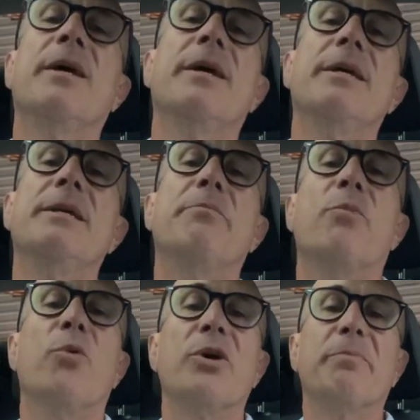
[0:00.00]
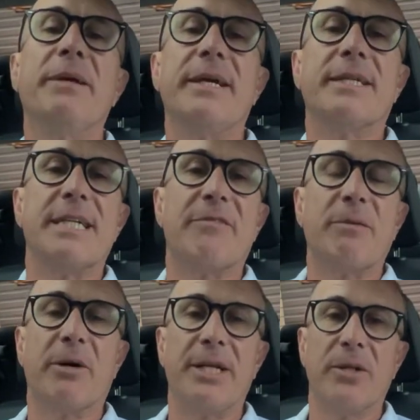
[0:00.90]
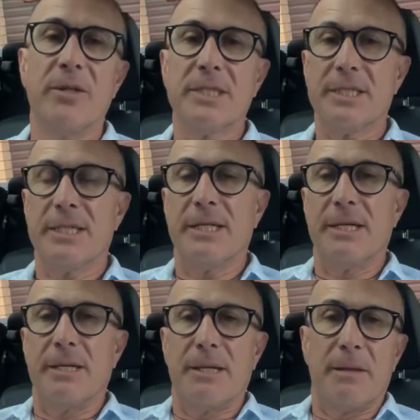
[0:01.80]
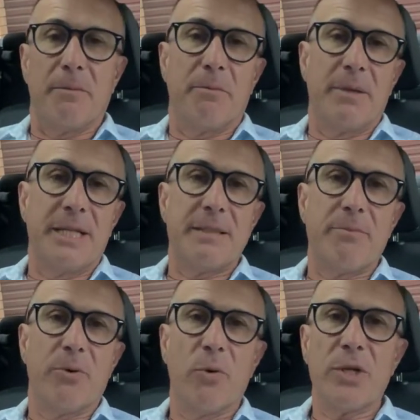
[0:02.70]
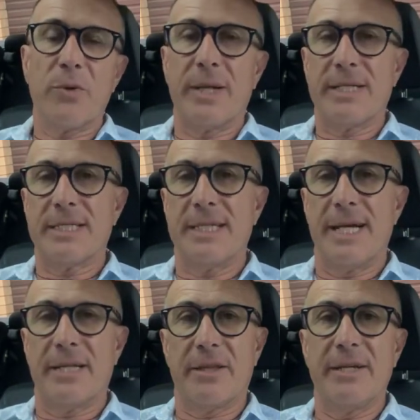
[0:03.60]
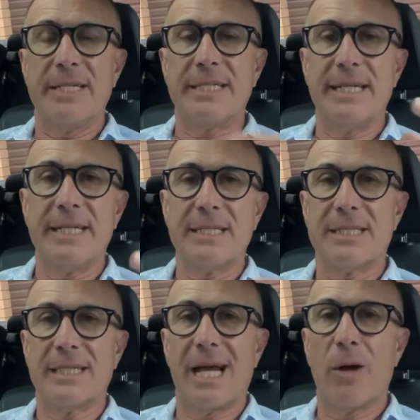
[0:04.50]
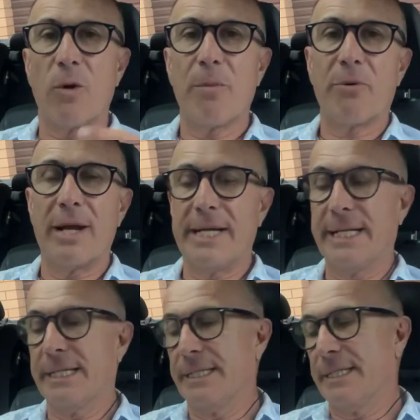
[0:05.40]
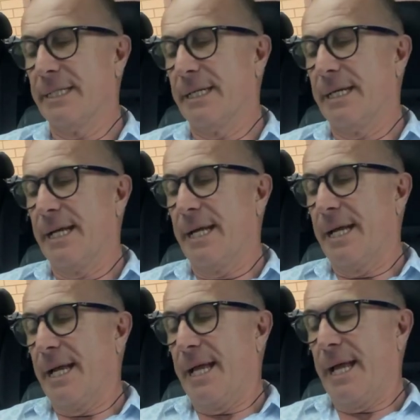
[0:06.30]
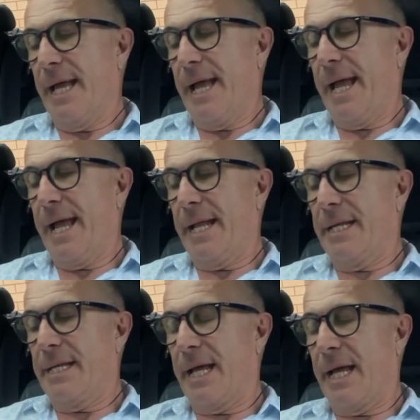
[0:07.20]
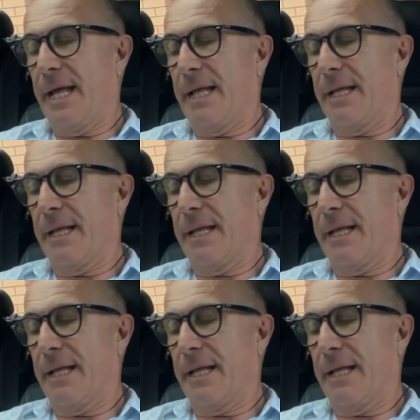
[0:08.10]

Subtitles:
your work peers and everybody else. But it's important to understand that these things are operating. And the